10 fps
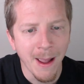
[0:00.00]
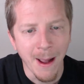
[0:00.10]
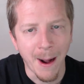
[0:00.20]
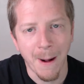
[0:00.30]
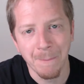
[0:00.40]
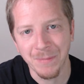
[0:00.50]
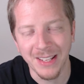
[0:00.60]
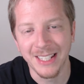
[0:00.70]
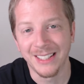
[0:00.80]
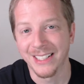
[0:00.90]
I
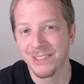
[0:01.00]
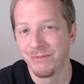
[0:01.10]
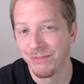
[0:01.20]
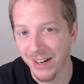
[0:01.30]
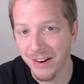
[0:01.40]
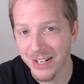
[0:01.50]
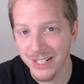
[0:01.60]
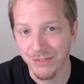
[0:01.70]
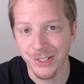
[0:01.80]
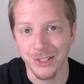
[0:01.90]
think that's very
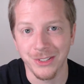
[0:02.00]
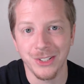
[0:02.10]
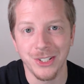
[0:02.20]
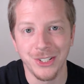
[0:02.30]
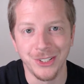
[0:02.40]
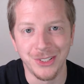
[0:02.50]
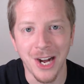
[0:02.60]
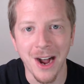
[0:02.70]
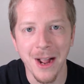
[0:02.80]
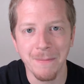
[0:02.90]
difficult to
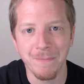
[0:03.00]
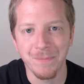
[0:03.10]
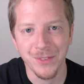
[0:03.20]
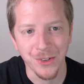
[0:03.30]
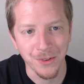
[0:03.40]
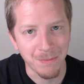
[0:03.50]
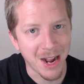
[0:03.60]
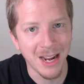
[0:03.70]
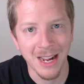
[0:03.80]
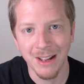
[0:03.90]
time. So
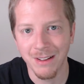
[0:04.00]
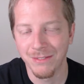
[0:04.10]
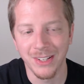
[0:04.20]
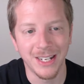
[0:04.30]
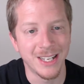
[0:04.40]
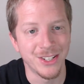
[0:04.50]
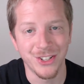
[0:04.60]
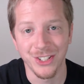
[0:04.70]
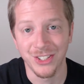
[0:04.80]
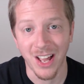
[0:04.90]
my thing is
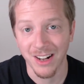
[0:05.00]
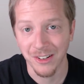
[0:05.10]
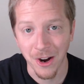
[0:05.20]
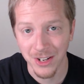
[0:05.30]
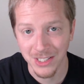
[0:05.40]
just dollar cost